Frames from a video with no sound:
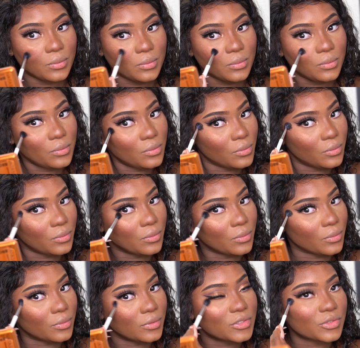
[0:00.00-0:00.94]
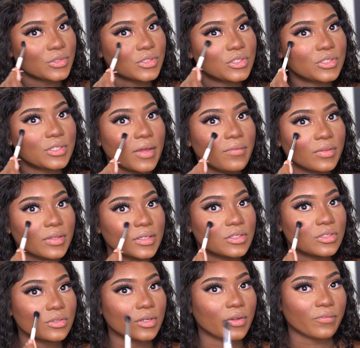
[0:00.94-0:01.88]
Ooh, so it's
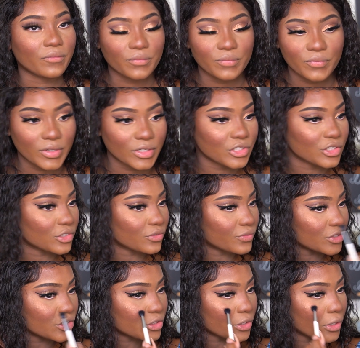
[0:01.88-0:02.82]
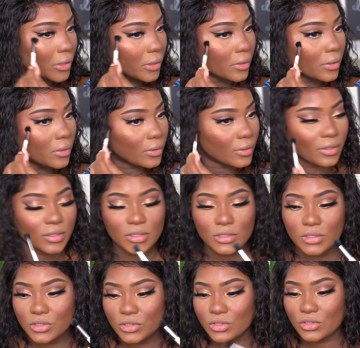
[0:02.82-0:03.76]
definitely two different finishes for sure.
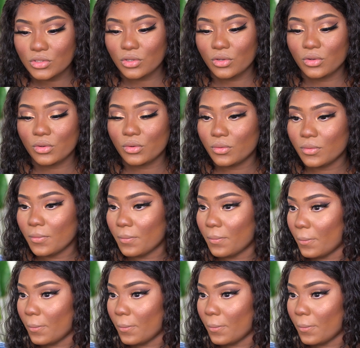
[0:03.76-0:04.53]
So,